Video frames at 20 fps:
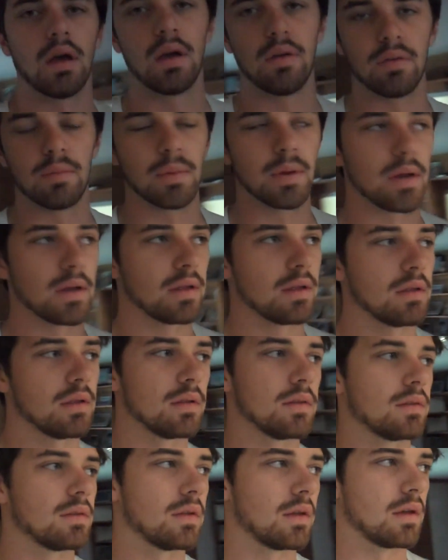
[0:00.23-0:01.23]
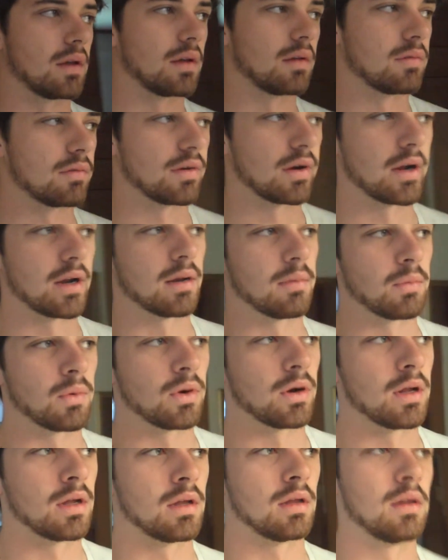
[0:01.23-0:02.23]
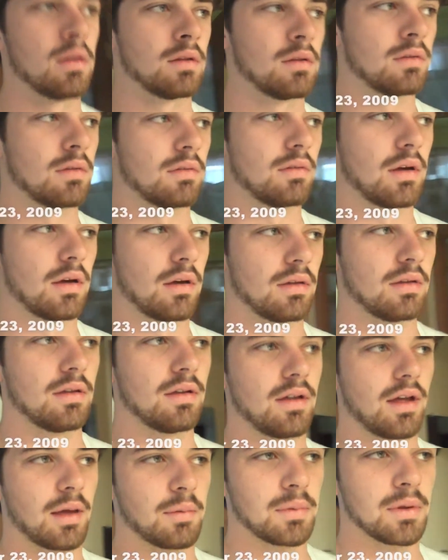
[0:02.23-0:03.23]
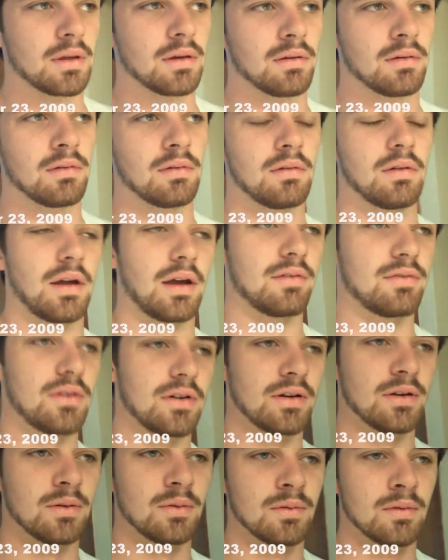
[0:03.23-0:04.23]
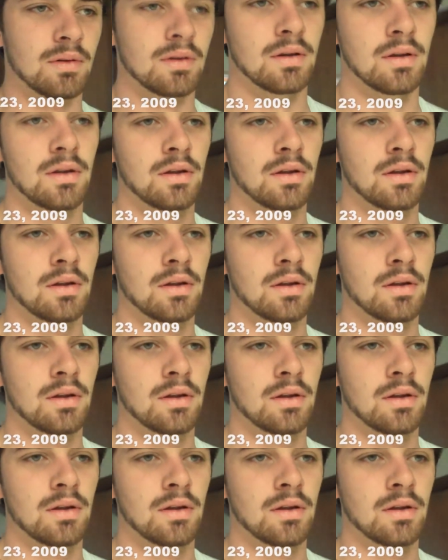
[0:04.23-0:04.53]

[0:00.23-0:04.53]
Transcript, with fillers: Hey everybody, it's uh, Friday morning, I mean afternoon,